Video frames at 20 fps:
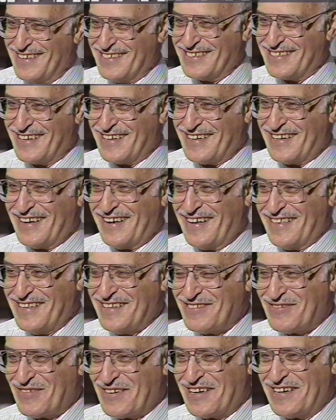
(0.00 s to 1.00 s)
So
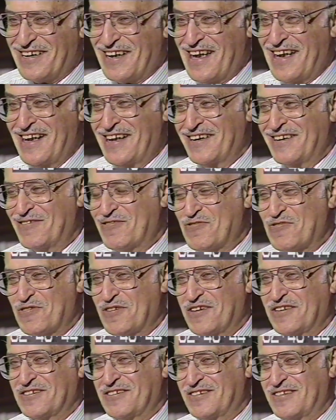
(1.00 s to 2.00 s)
these were inner
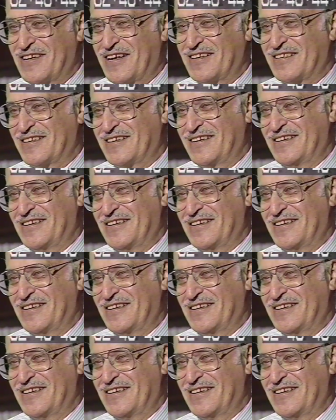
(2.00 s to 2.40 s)
things that,